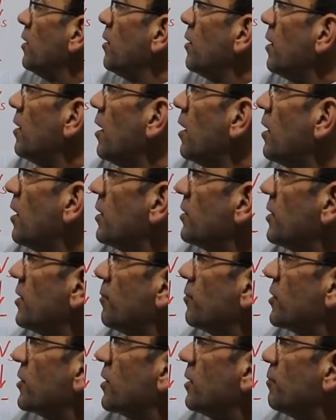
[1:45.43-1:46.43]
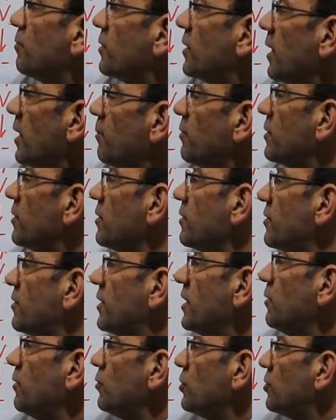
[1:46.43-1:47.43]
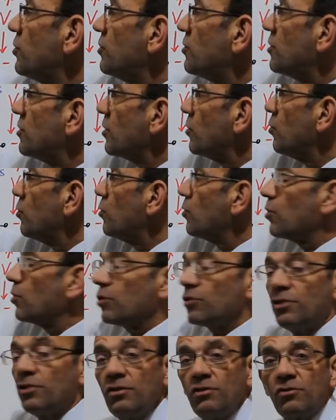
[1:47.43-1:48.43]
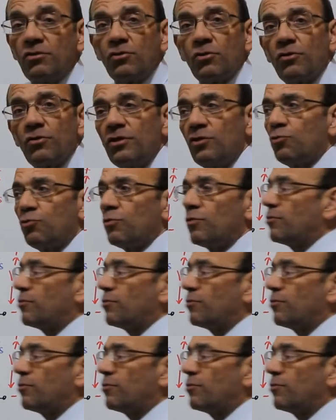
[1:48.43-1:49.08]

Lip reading: R subscript capital C, which is the core losses. So these would